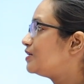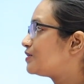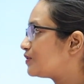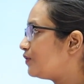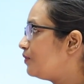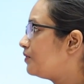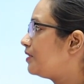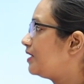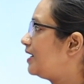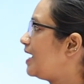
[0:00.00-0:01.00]
So,
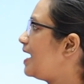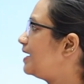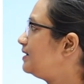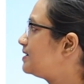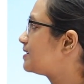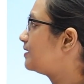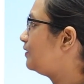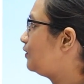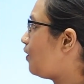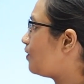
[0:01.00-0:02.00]
cats,
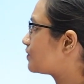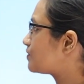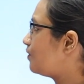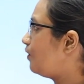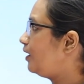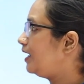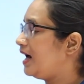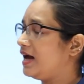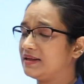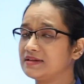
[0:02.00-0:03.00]
dogs, or
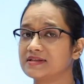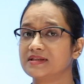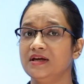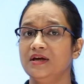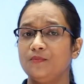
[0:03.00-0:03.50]
lions.